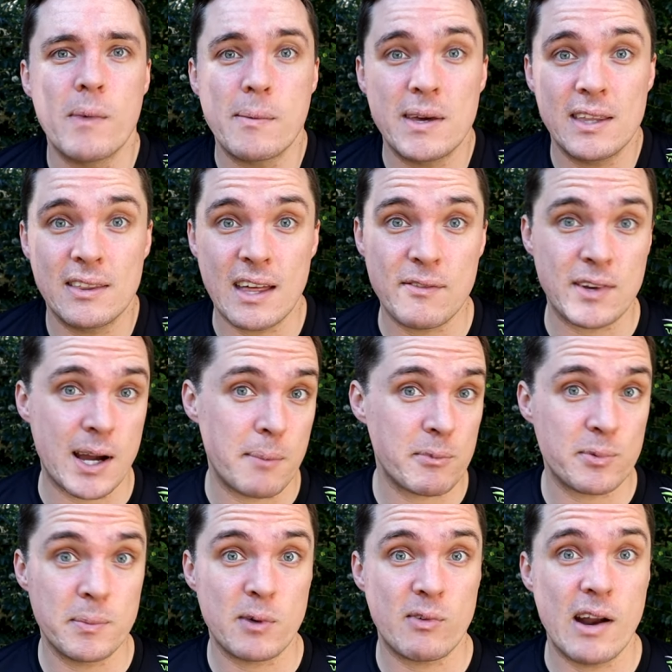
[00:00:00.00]
maybe they've come
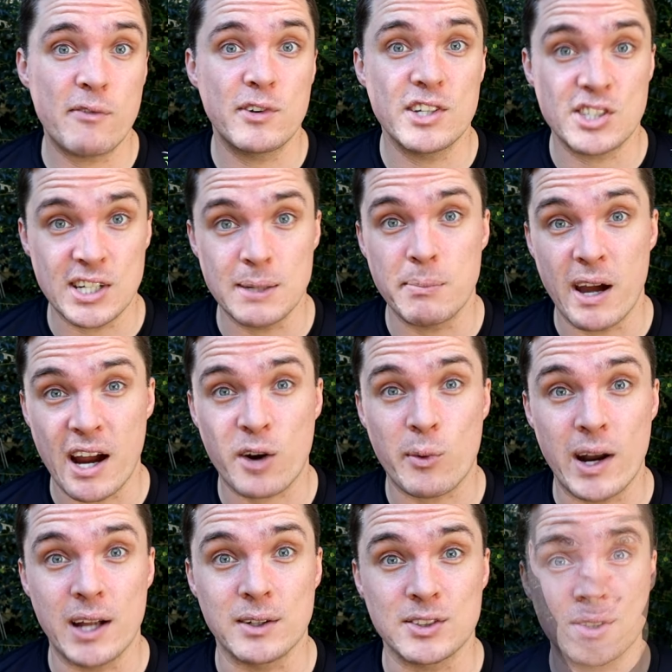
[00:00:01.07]
from a refugee
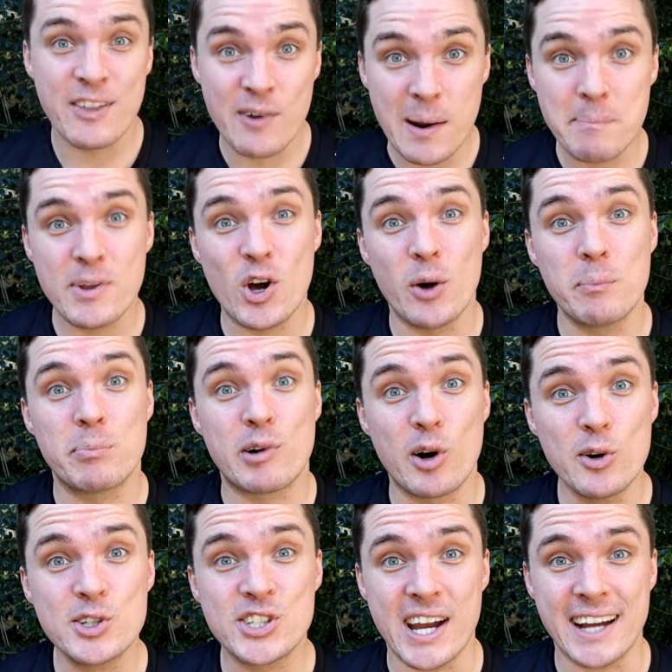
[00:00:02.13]
background. The Run Beyond
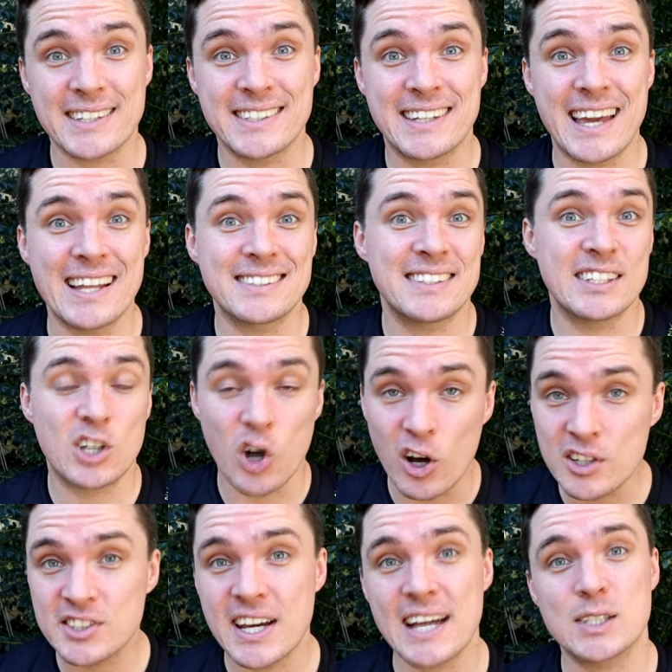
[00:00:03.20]
Project gets in
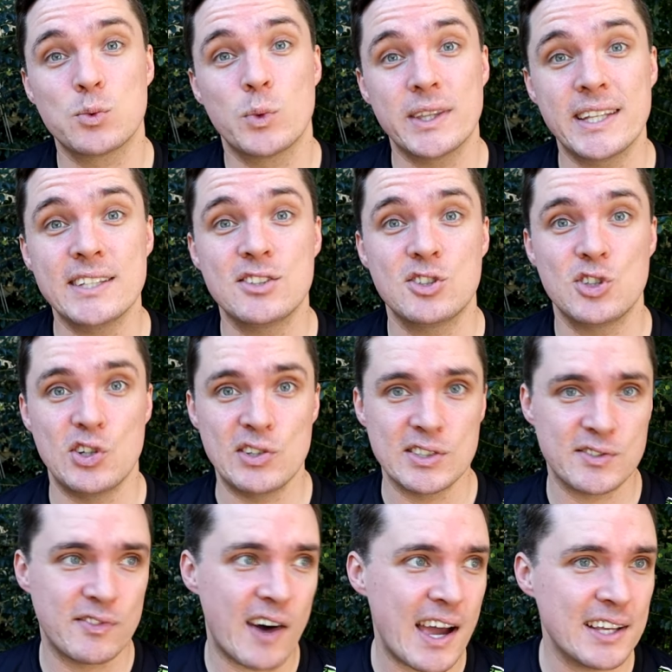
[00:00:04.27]
contact with these students
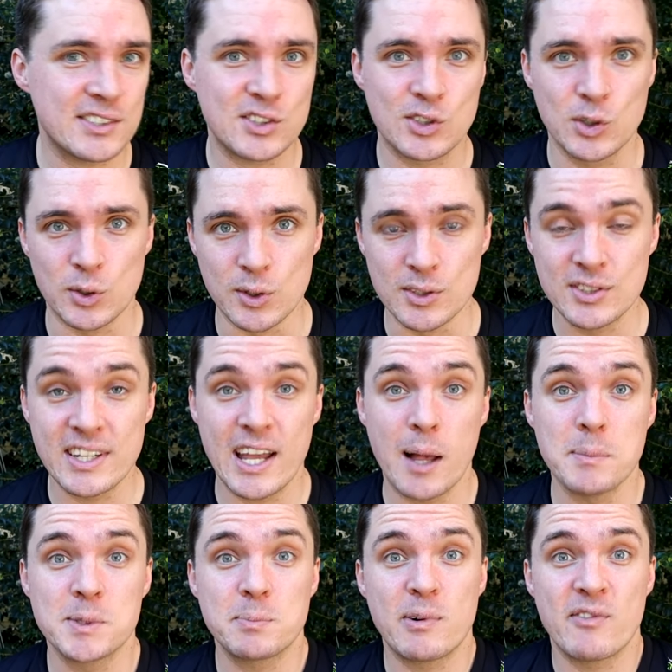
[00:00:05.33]
via schools and
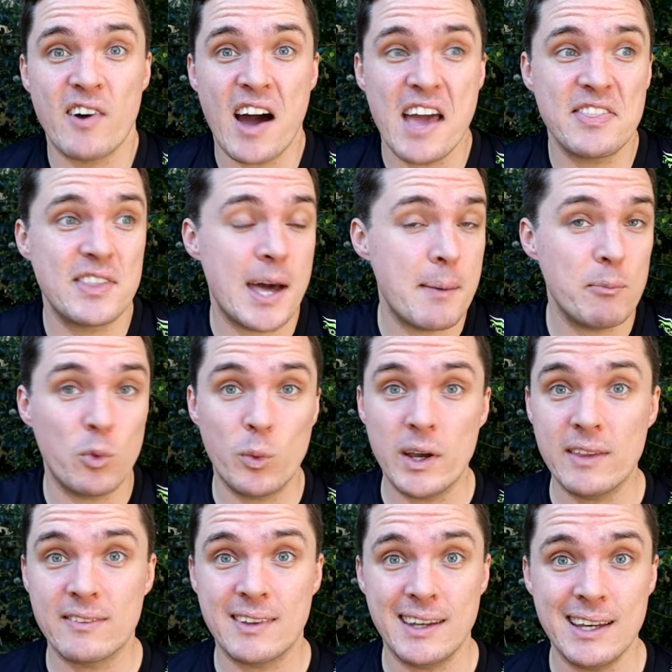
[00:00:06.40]
helps provide them
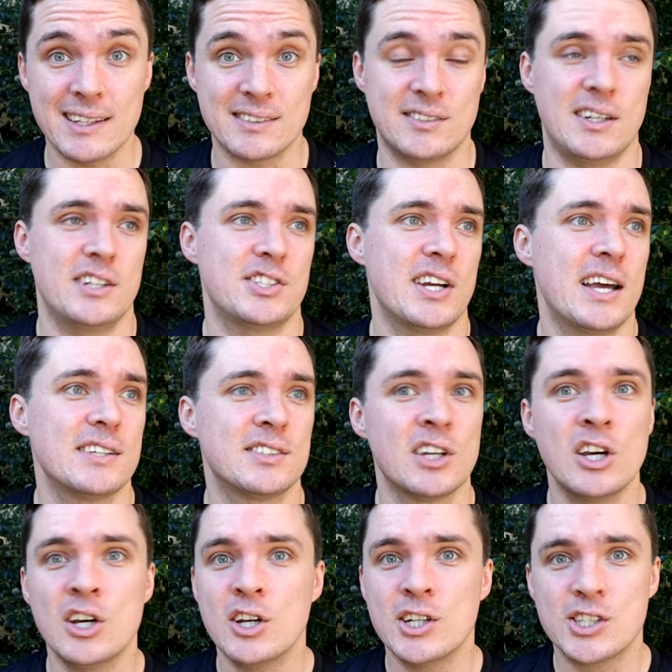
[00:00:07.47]
with gear such as
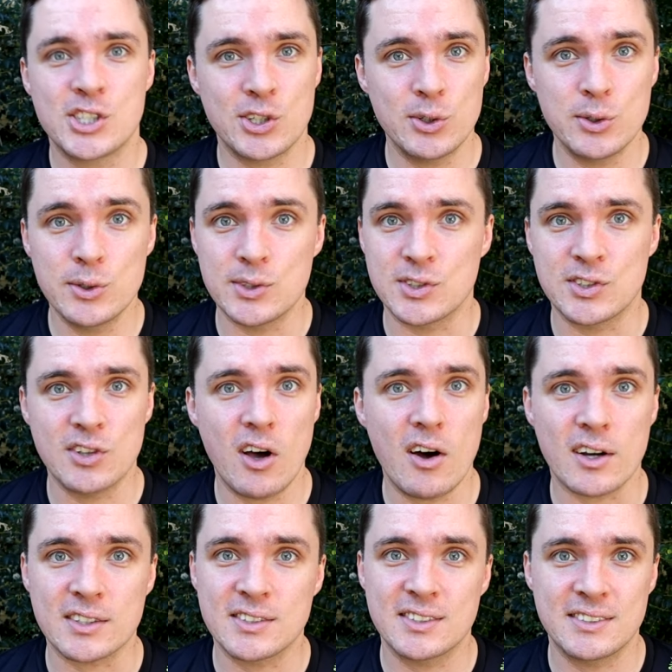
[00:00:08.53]
shoes,
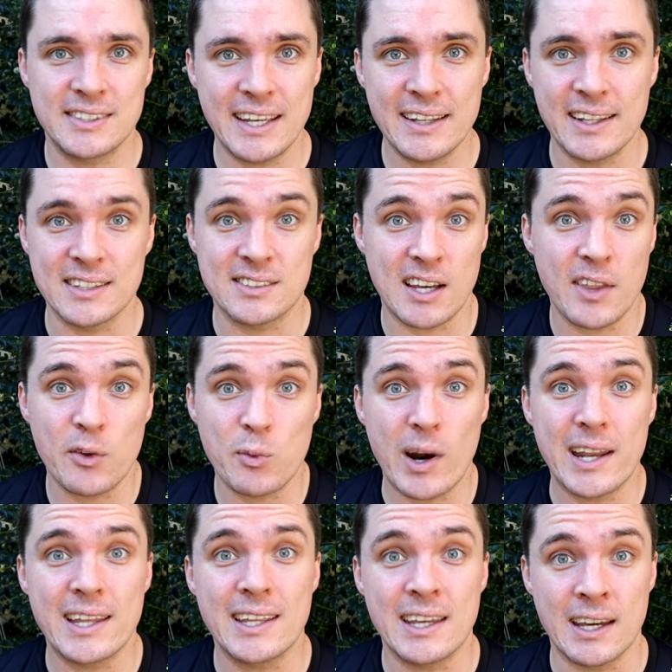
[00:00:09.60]
socks, singlets, other
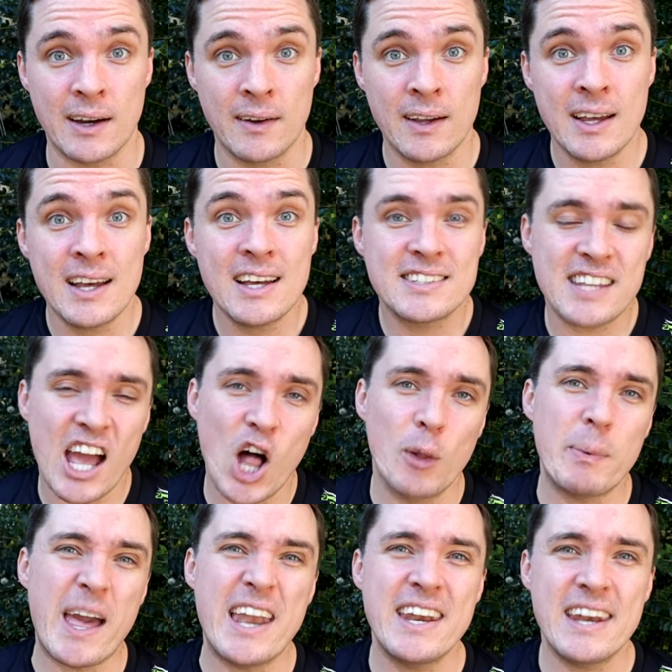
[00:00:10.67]
running gear to
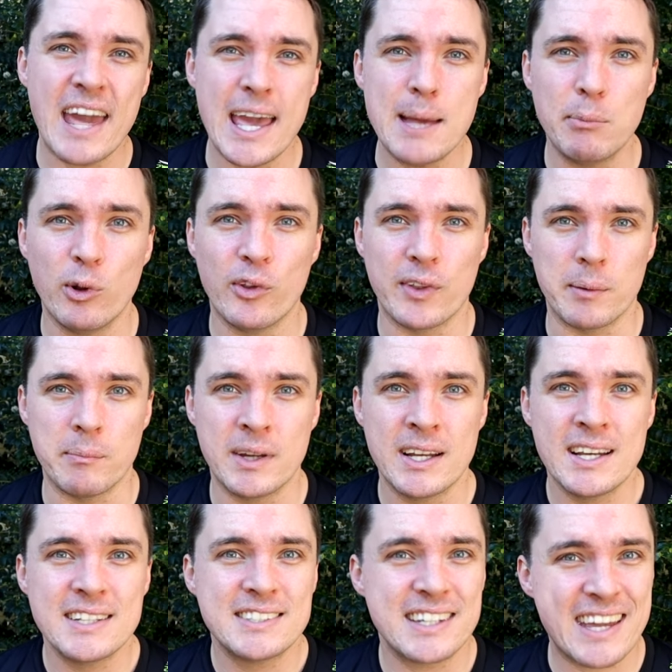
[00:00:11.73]
help enable them
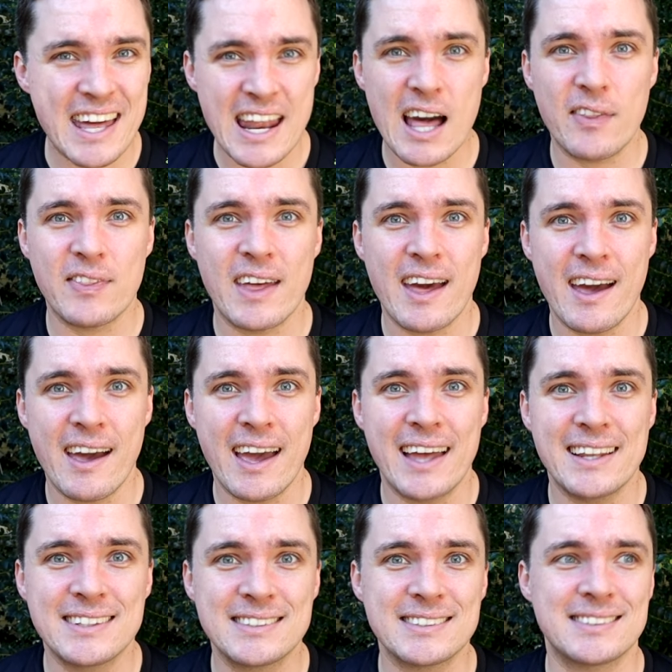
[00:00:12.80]
to get out there
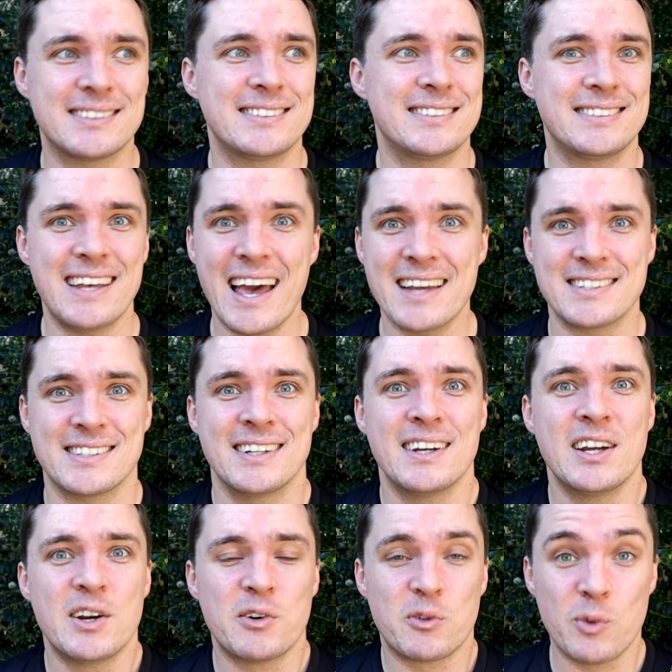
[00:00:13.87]
and set
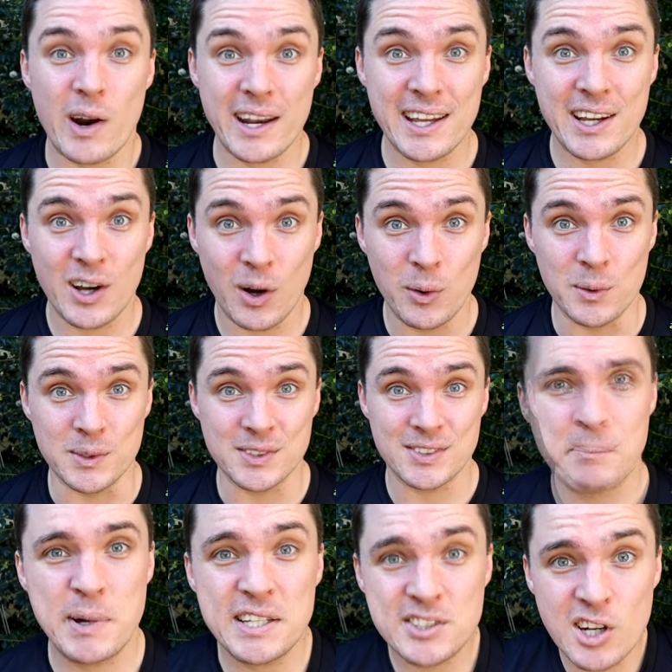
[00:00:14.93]
running
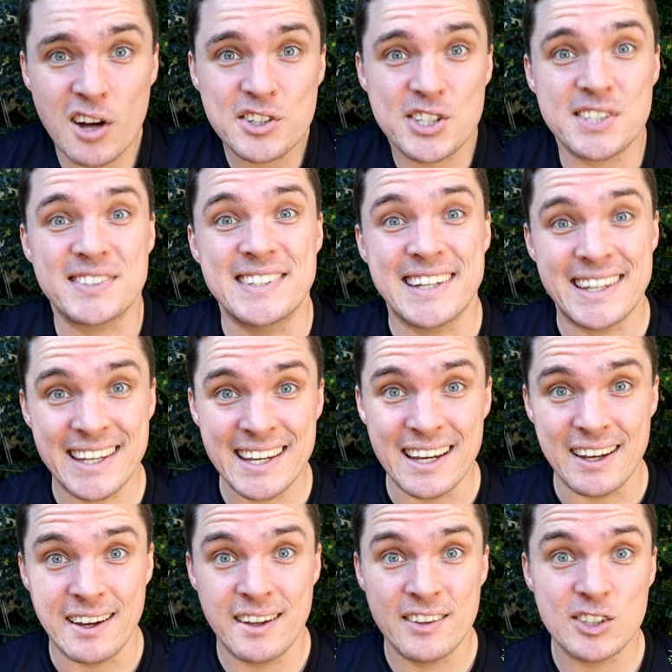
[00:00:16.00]
goals. But it's not just the gear.